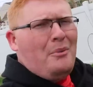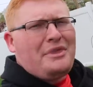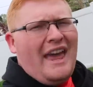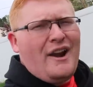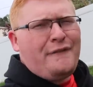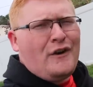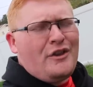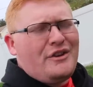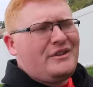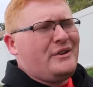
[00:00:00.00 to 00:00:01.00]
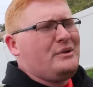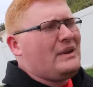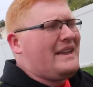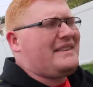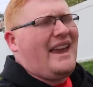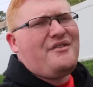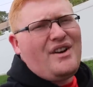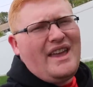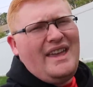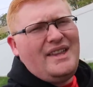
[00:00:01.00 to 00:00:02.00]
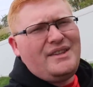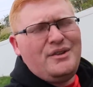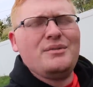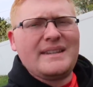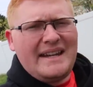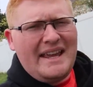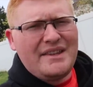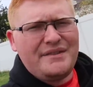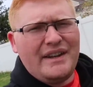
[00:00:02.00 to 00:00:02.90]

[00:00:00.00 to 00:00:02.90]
But without a further ado, let's get right into today's